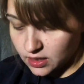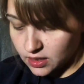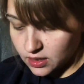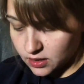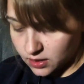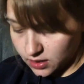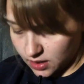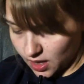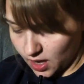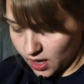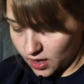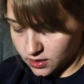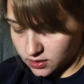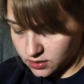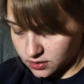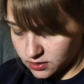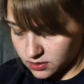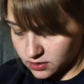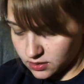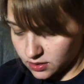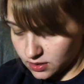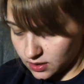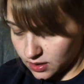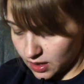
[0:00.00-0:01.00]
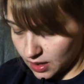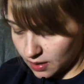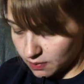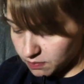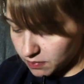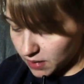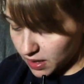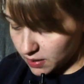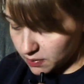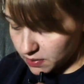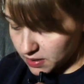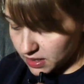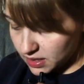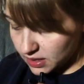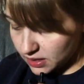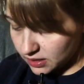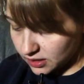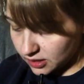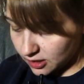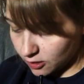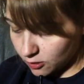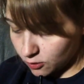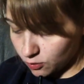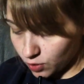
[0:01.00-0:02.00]
Yes, and maybe
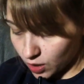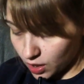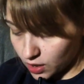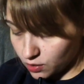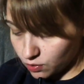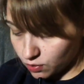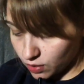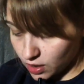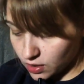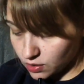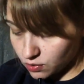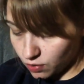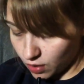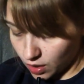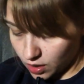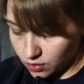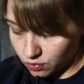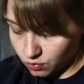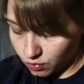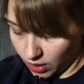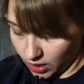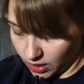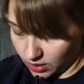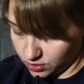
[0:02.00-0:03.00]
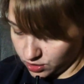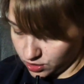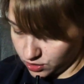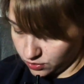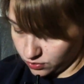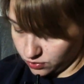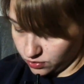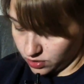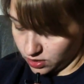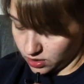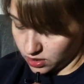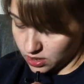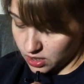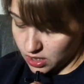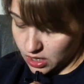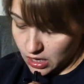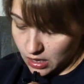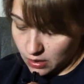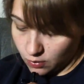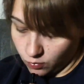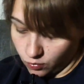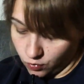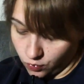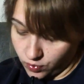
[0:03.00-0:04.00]
their great-great-great-grandchildren
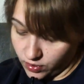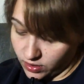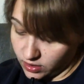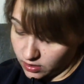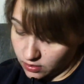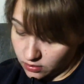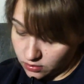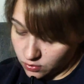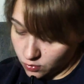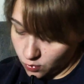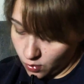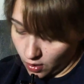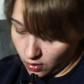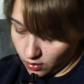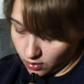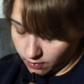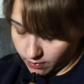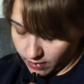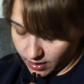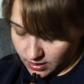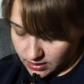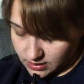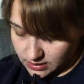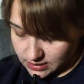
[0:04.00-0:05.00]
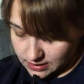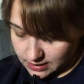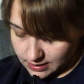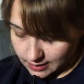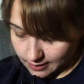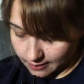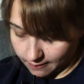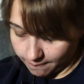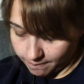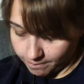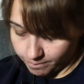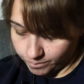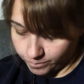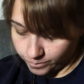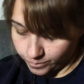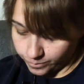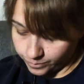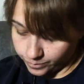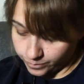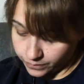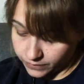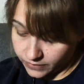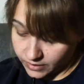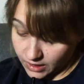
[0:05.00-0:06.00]
will be there to welcome us."
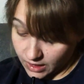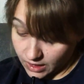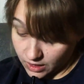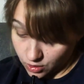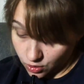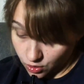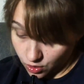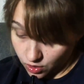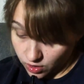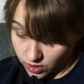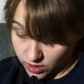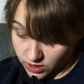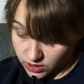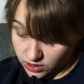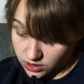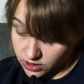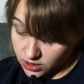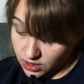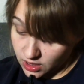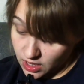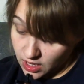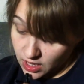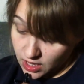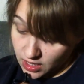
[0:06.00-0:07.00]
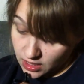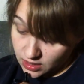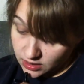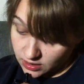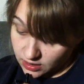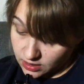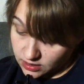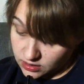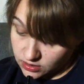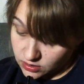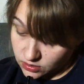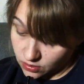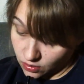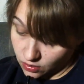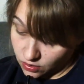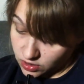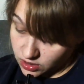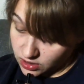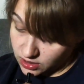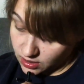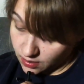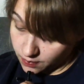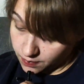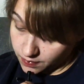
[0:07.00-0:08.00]
Encouraged, they started
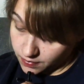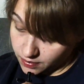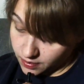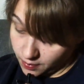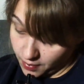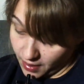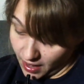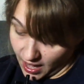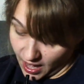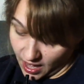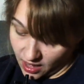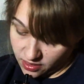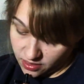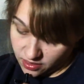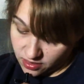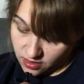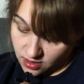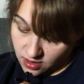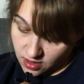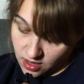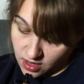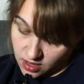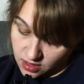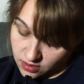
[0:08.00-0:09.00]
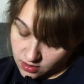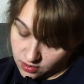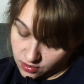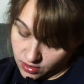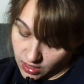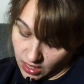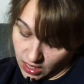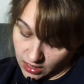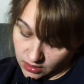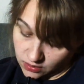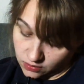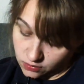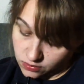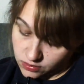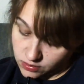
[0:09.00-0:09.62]
up the path. Their candles